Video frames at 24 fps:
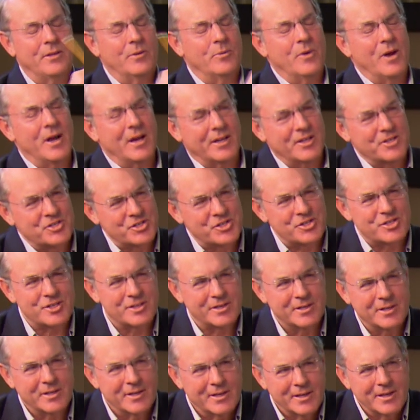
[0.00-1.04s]
the Rungius,
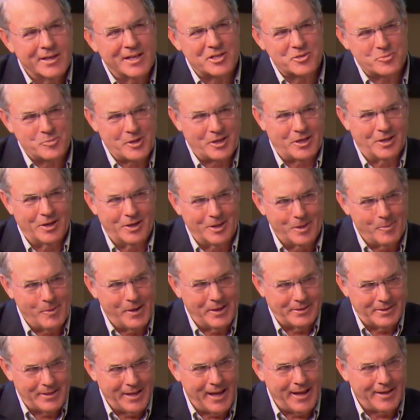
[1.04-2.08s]
let's be clear
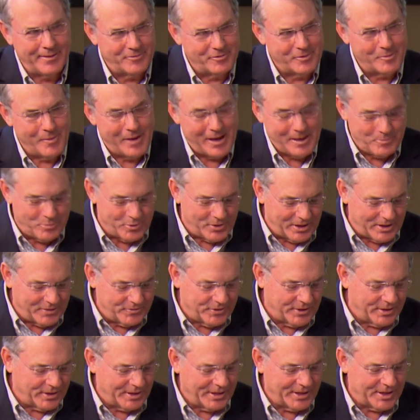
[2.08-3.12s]
about that, from my point of
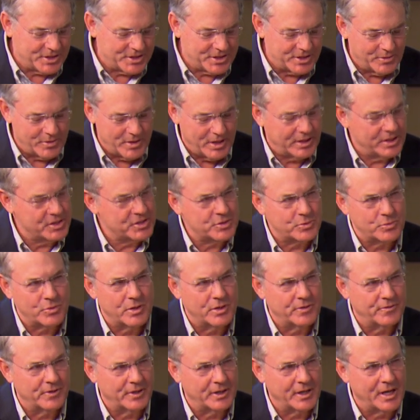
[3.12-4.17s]
view at least, the Rungius
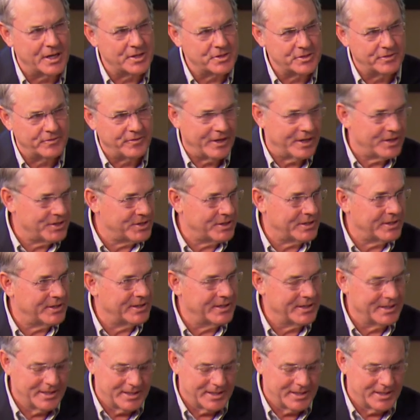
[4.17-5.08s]
Award for Conservation.